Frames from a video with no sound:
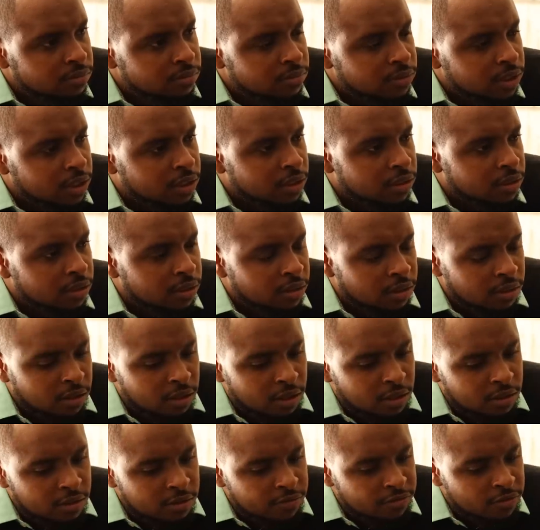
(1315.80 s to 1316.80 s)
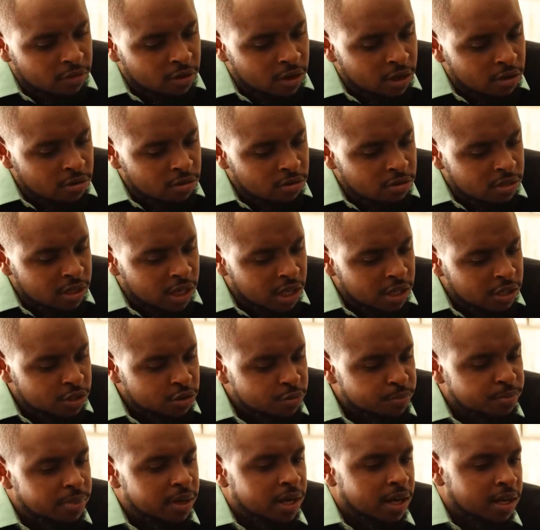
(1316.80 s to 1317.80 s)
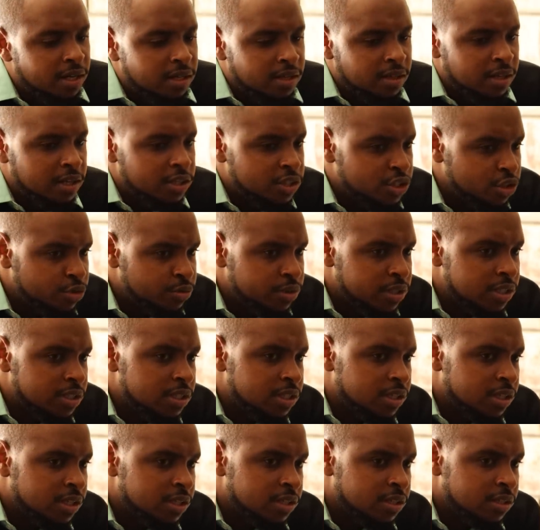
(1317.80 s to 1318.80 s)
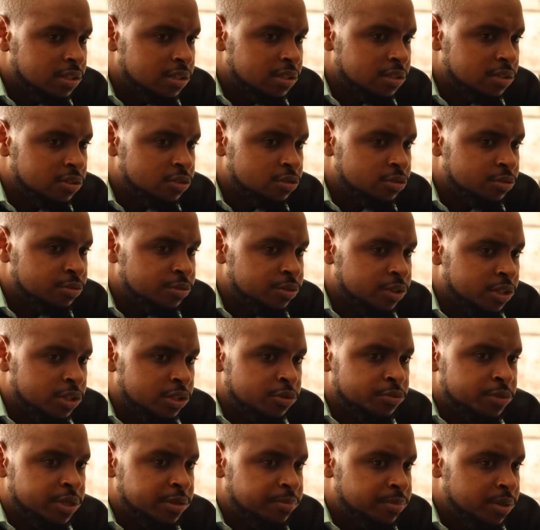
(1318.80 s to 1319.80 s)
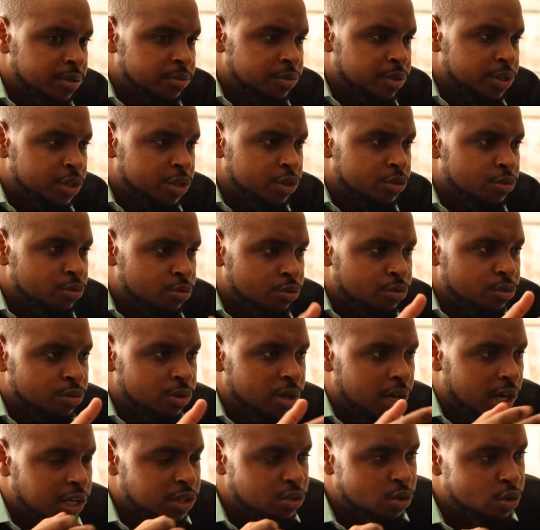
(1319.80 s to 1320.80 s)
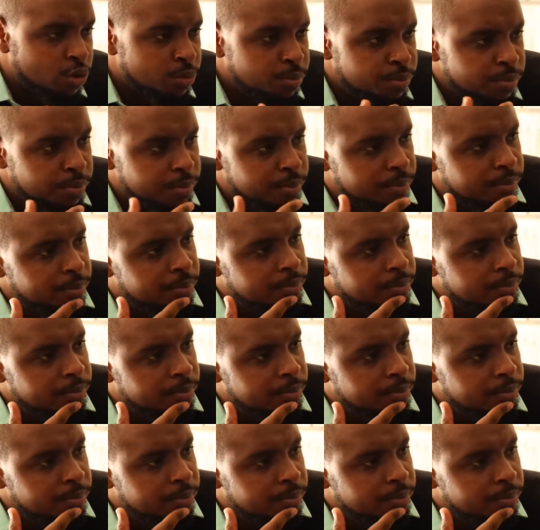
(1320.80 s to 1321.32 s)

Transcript: So and for how long had you planned that you will stay? He will be with you at home.